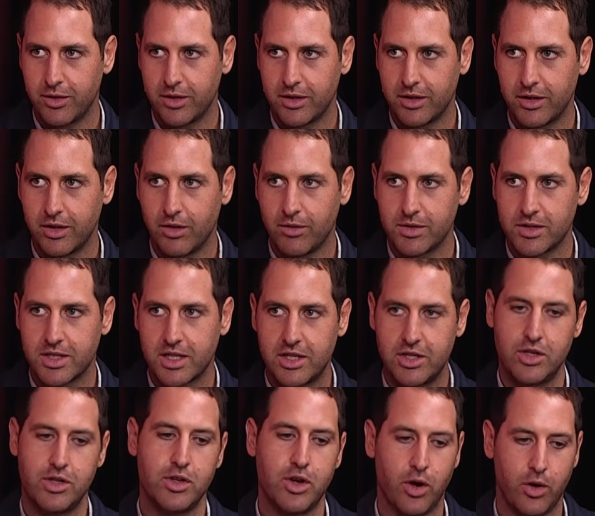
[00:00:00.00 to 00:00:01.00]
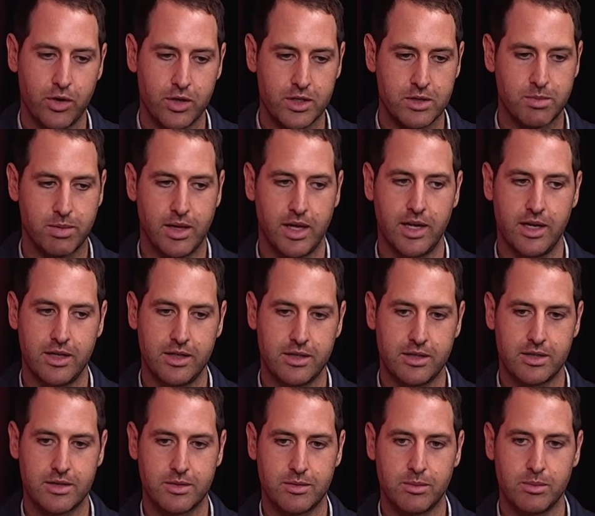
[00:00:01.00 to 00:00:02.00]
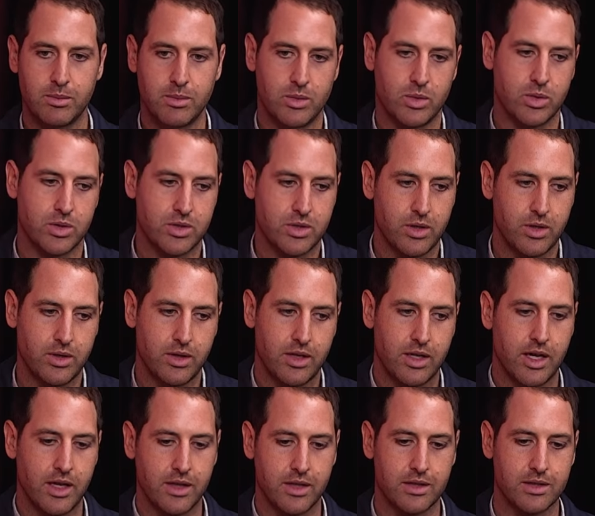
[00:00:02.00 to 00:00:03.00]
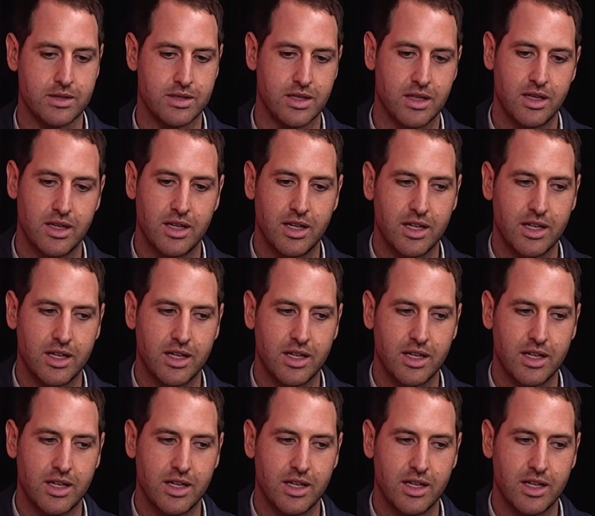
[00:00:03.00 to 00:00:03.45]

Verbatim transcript: and obviously you notice players more so than others.